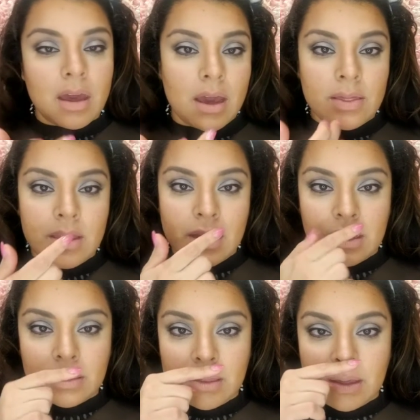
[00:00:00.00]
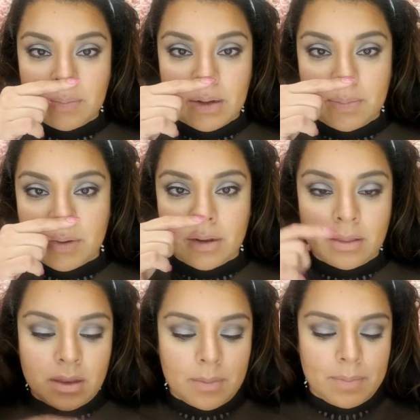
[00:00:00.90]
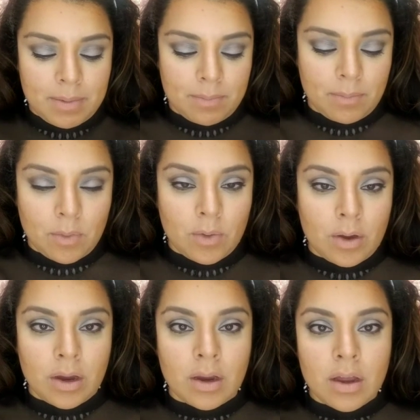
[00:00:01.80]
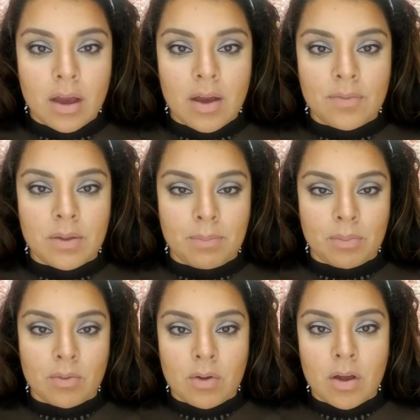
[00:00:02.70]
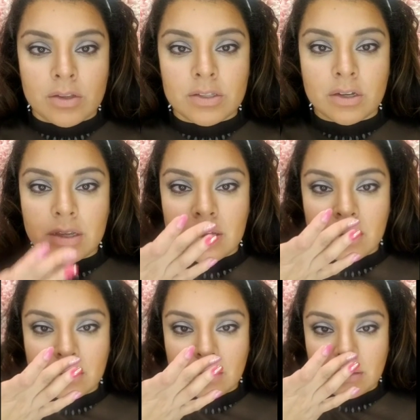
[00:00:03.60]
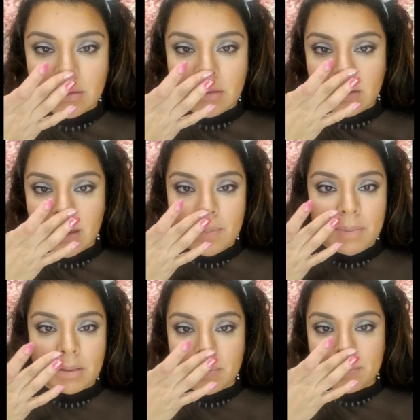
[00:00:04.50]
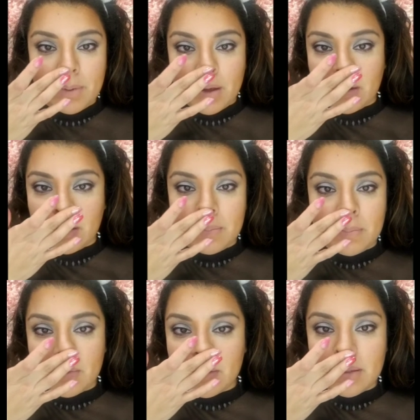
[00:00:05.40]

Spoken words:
And then I think I'm going to put a little bit more of the bronzer here at the tip at the bottom,